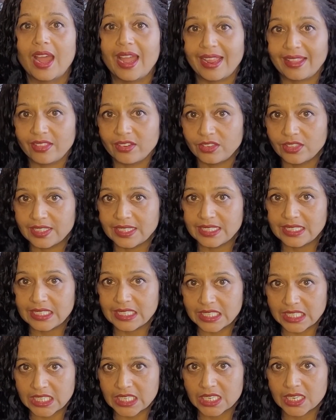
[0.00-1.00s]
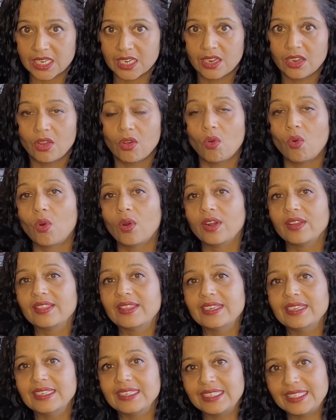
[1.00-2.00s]
either the T or
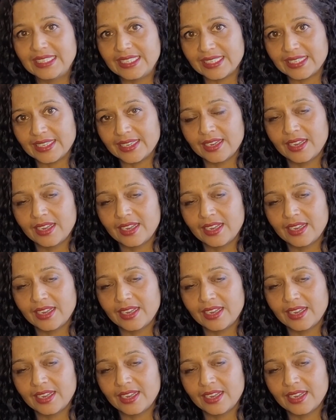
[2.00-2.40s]
the D.